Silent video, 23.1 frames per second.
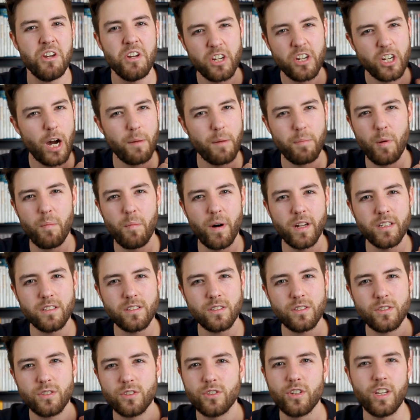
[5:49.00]
couple
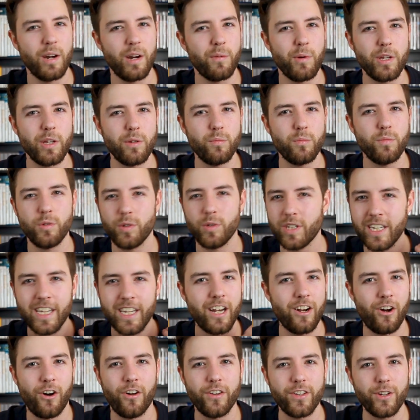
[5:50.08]
months so that way you, you can get
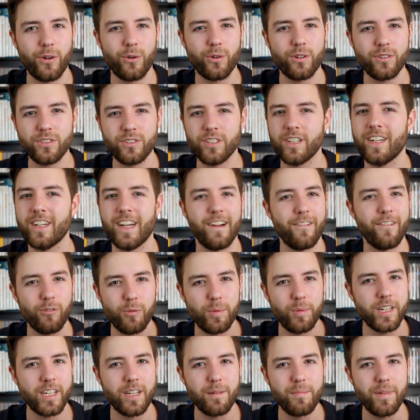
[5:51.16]
all the orders in and
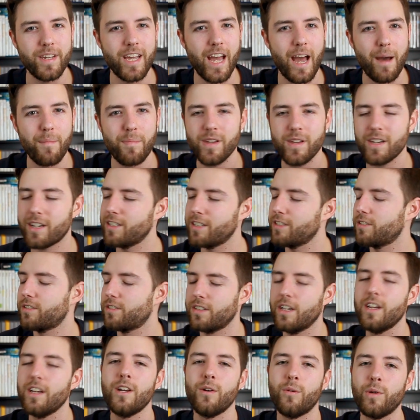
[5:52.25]
everybody can be happy because
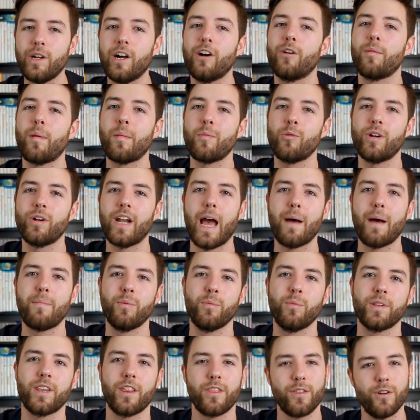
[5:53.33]
we all remember what happened
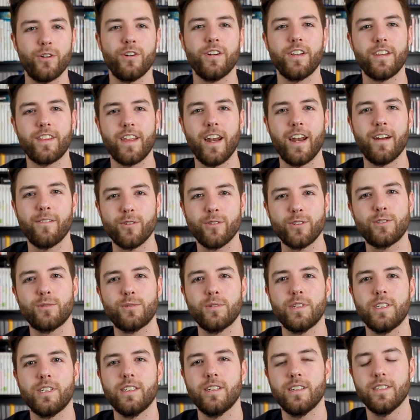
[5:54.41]
with the 30th
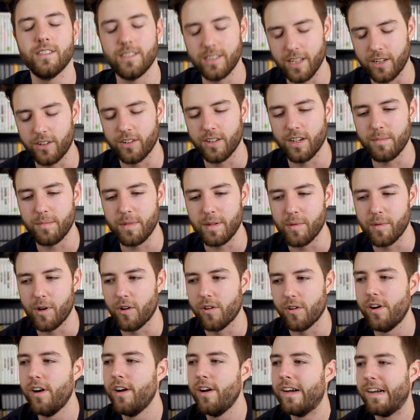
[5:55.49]
anniversary Zelda Amiibo.
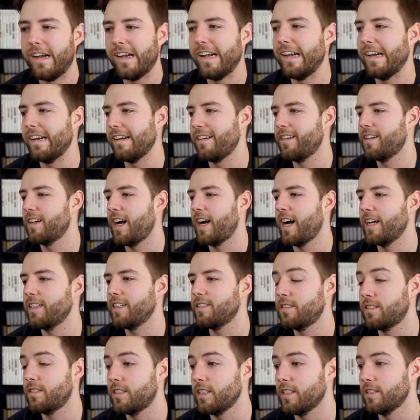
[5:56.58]
And I
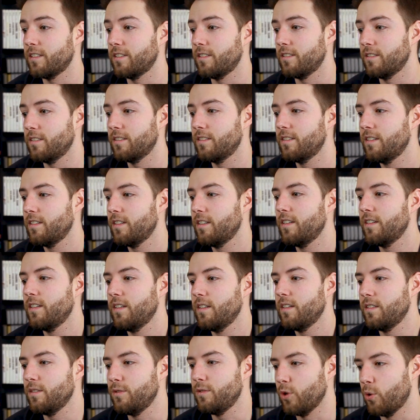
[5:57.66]
still
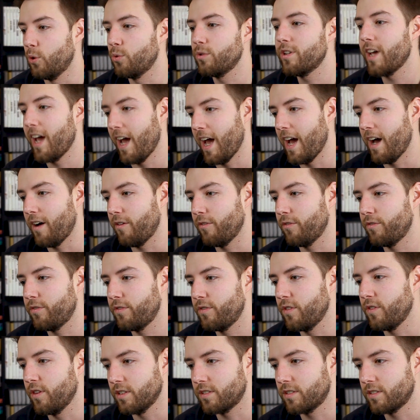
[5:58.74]
don't have the